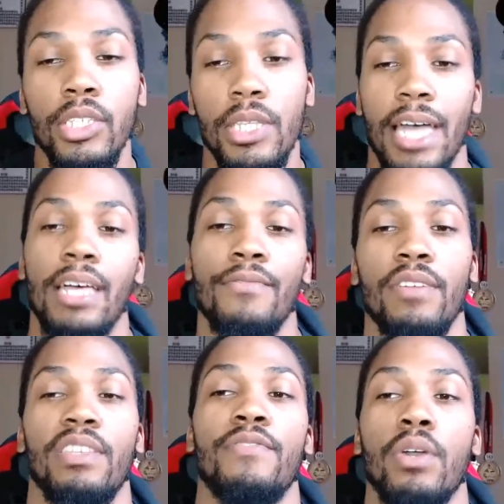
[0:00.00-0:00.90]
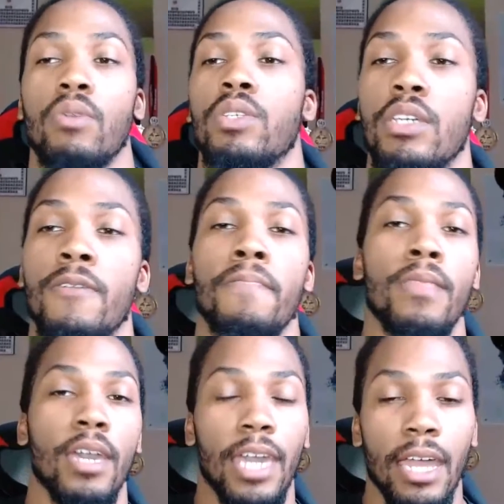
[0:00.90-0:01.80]
to that level of difficulty.
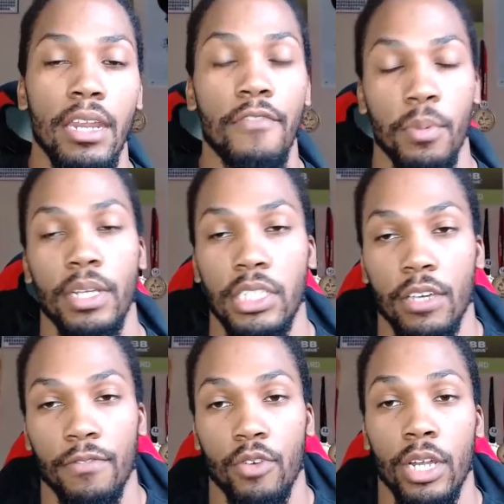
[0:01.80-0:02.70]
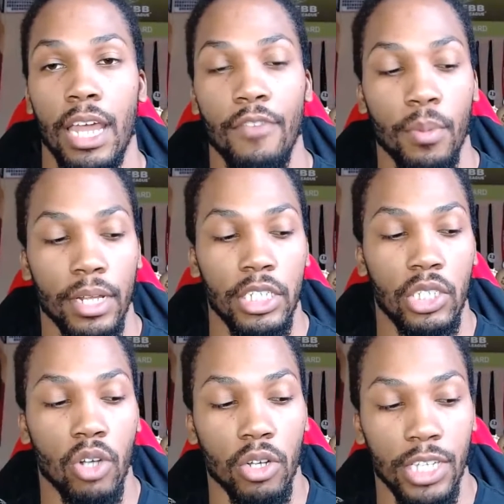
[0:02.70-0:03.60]
Again, everybody's different. Everybody
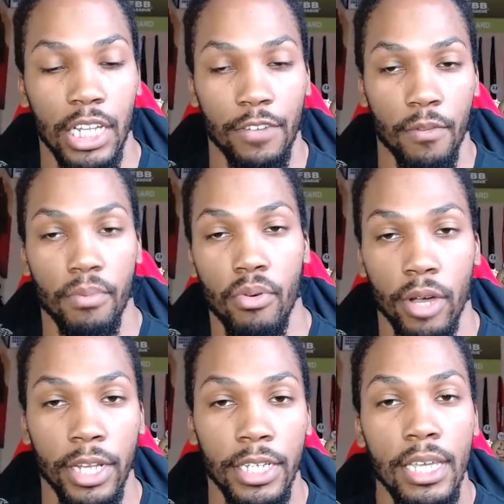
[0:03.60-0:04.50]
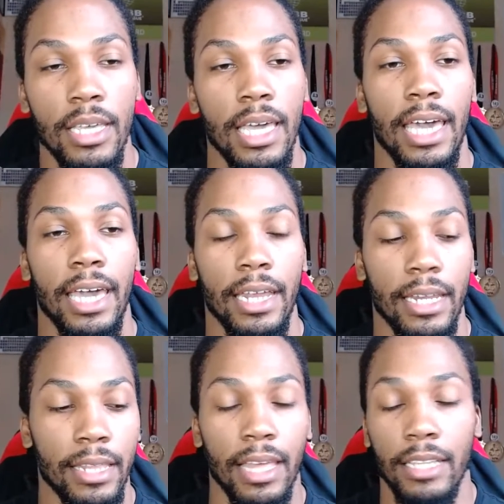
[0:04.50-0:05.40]
starts at a different point,
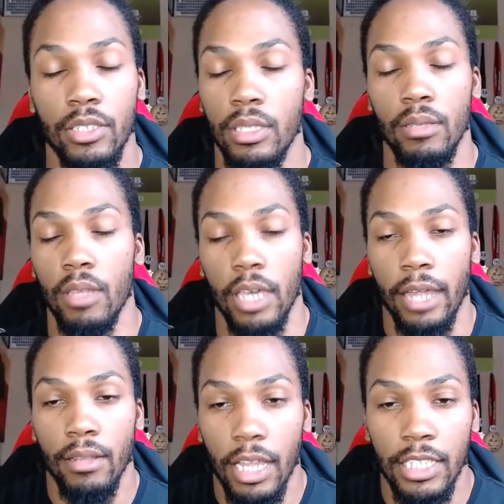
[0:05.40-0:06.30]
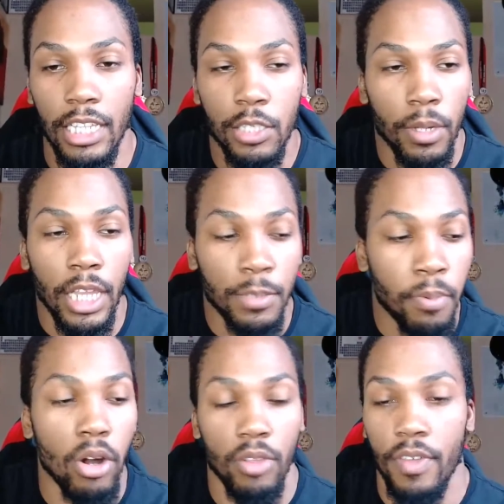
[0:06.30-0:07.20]
and that's again that's
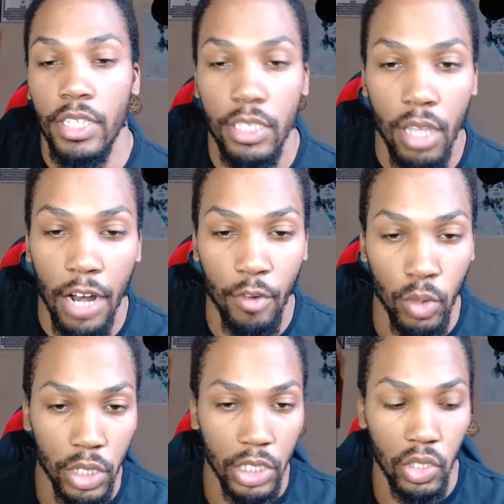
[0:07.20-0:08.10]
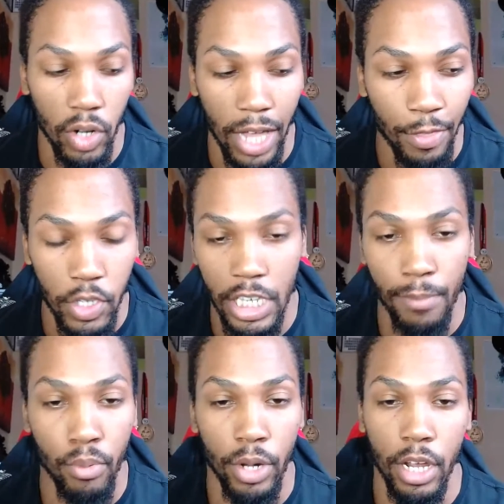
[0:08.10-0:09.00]
part of this. Not everyone's going to start at the
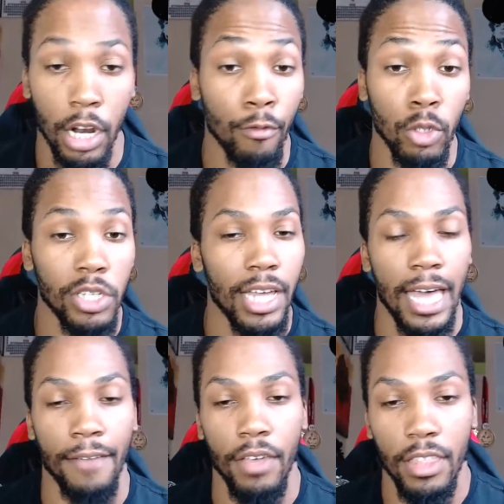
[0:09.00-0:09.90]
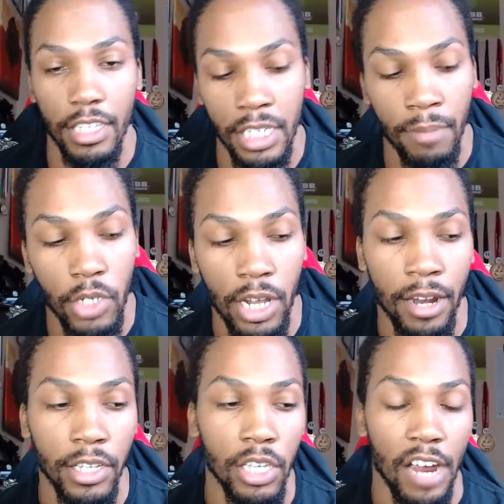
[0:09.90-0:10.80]
same point. Not everyone's going to have the same
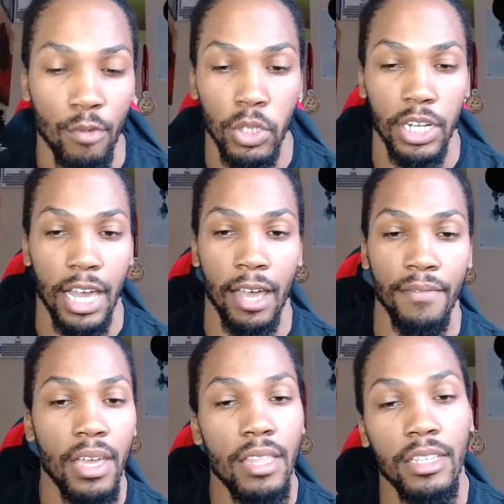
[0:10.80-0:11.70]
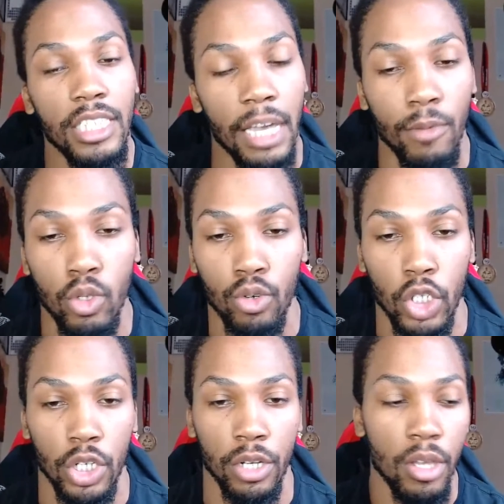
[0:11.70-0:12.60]
genetics. Not everyone's going to have the same
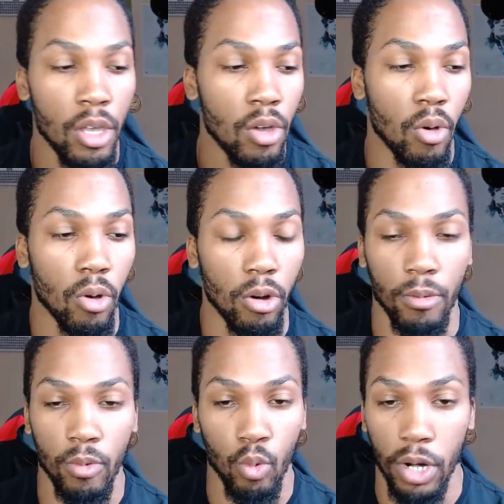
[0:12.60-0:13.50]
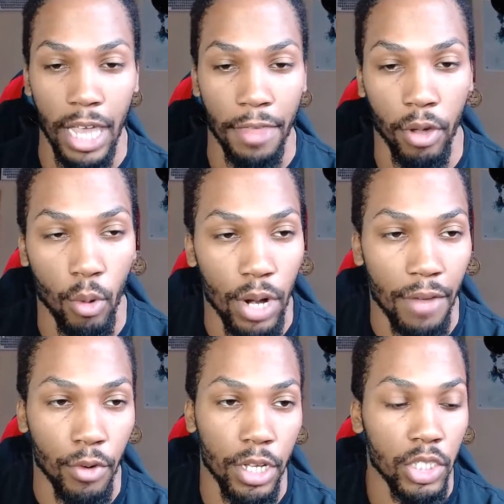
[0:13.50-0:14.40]
nutrition or work ethic or
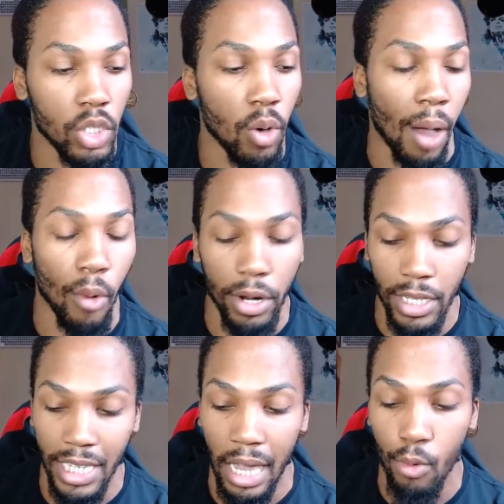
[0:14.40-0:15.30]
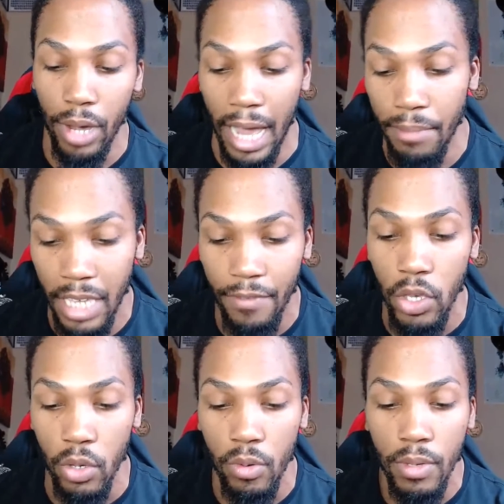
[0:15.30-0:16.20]
whatever it is. So I want you to take what I'm giving
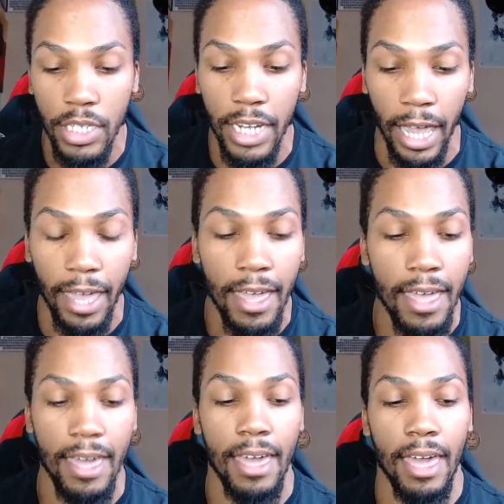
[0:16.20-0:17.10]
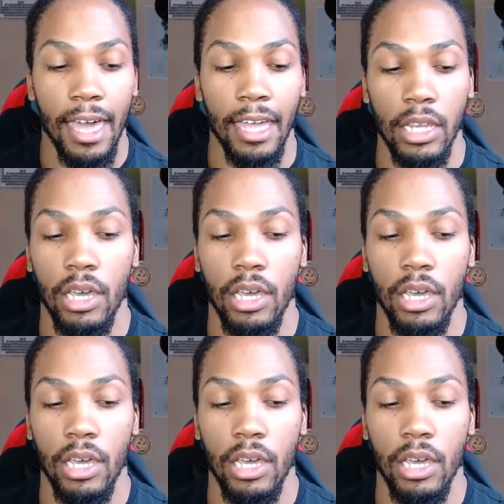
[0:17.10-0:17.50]
you today and